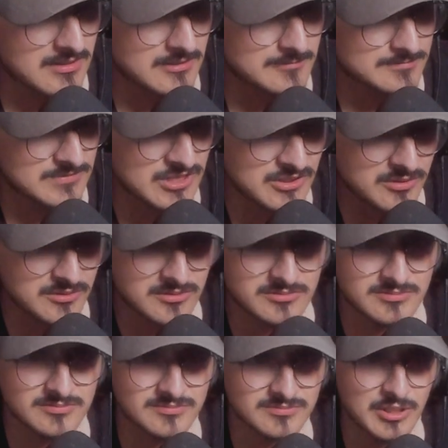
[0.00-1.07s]
um, you know,
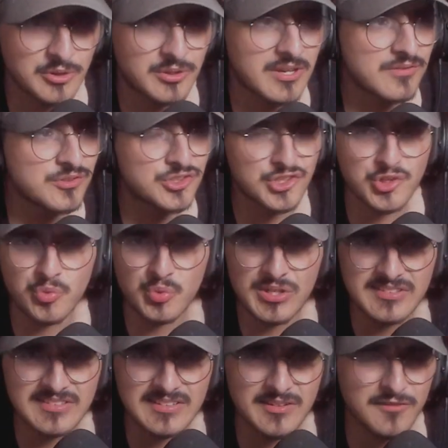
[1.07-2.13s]
it'll give us a good
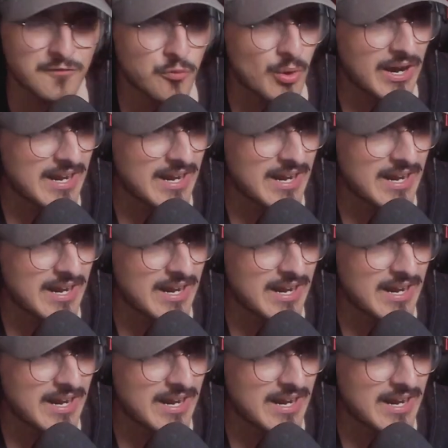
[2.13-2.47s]
reason of